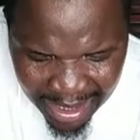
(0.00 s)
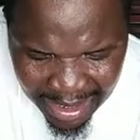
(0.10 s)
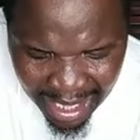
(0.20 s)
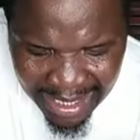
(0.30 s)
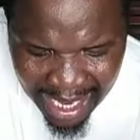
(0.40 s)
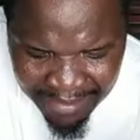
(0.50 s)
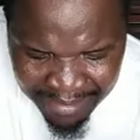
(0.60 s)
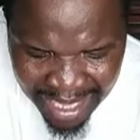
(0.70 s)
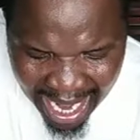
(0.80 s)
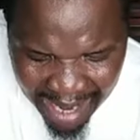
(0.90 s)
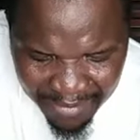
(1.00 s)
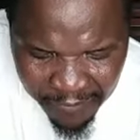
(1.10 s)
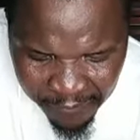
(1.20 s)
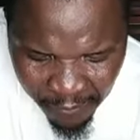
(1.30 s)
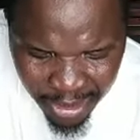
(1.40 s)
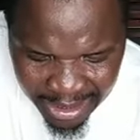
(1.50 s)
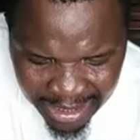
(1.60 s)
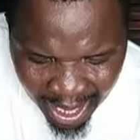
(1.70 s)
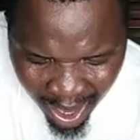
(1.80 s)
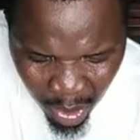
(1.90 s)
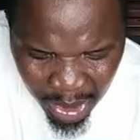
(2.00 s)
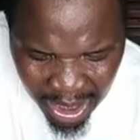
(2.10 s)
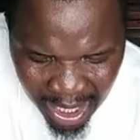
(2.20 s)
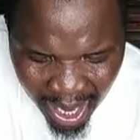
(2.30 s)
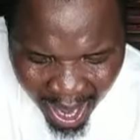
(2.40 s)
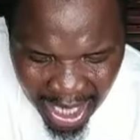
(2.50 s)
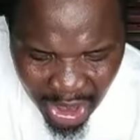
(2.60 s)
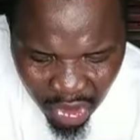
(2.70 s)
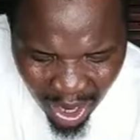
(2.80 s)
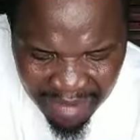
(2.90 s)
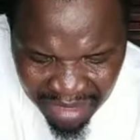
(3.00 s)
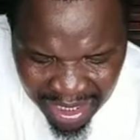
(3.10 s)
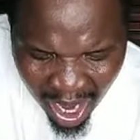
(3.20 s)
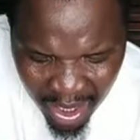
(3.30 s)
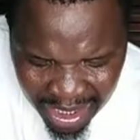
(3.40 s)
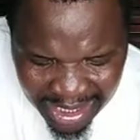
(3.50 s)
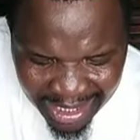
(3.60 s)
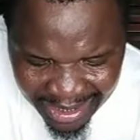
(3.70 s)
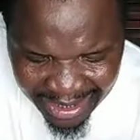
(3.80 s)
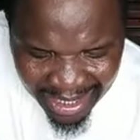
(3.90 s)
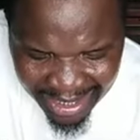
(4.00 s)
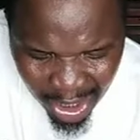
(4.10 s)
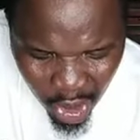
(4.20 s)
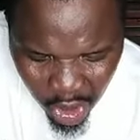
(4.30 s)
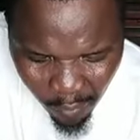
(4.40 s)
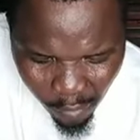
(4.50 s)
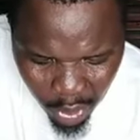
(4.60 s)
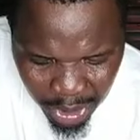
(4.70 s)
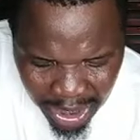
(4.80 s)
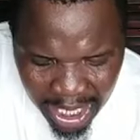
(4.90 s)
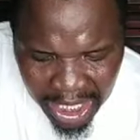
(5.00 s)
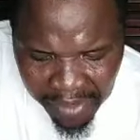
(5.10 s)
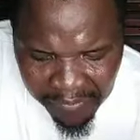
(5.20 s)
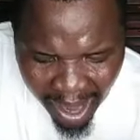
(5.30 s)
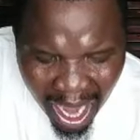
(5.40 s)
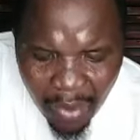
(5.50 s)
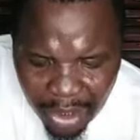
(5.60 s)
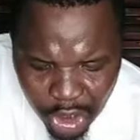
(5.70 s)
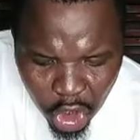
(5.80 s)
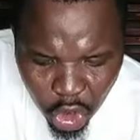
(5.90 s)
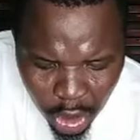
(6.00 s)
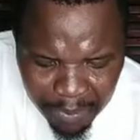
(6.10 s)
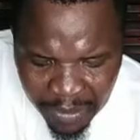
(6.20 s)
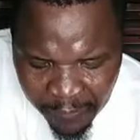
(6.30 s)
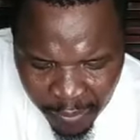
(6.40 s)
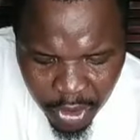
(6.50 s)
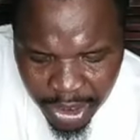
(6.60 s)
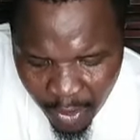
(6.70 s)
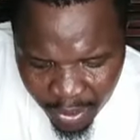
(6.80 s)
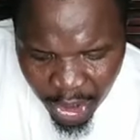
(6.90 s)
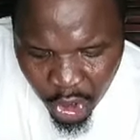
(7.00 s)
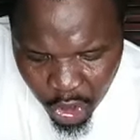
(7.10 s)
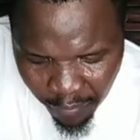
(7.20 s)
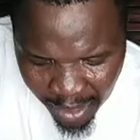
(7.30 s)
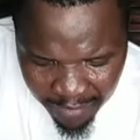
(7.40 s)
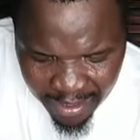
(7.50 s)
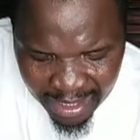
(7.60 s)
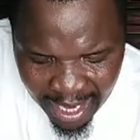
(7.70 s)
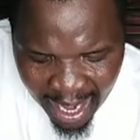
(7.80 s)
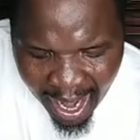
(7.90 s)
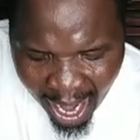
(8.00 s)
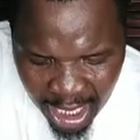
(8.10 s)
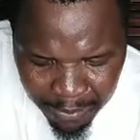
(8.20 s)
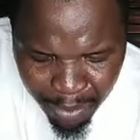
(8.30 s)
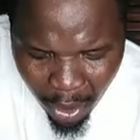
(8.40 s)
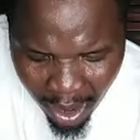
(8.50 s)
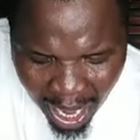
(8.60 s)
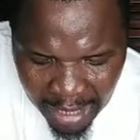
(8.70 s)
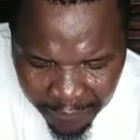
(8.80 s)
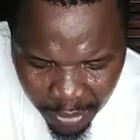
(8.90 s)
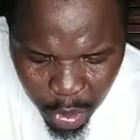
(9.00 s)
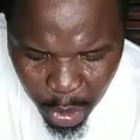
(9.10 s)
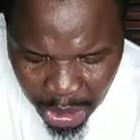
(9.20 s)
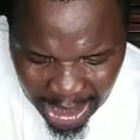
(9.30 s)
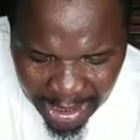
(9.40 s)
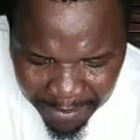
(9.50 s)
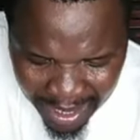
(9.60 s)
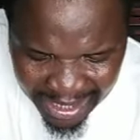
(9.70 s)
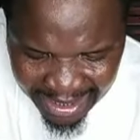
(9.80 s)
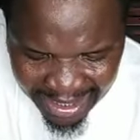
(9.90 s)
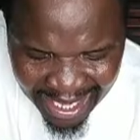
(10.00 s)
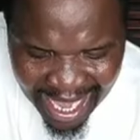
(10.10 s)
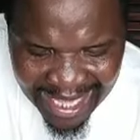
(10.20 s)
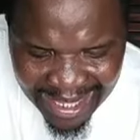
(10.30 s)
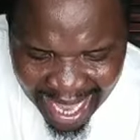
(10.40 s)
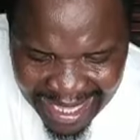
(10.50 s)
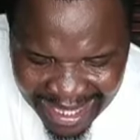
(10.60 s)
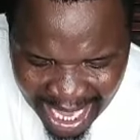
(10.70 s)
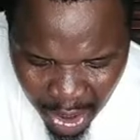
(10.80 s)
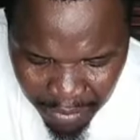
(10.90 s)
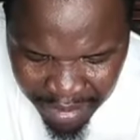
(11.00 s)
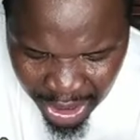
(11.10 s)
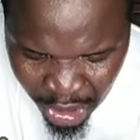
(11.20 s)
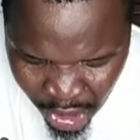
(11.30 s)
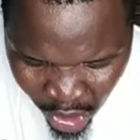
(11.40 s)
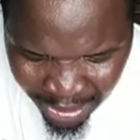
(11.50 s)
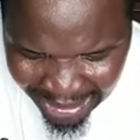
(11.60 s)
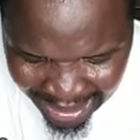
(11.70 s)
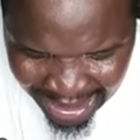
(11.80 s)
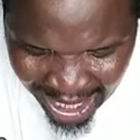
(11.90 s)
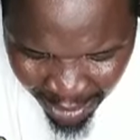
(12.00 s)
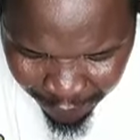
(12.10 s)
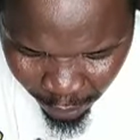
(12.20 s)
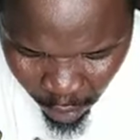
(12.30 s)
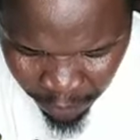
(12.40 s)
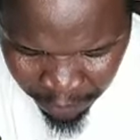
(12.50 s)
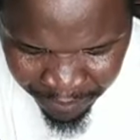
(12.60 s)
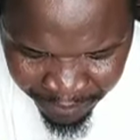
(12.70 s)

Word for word: that they, there be food in the house. And try me now in this, says the Lord of hosts, if I will not open for you the windows of heaven and pour out for you such a blessing that there will be not enough room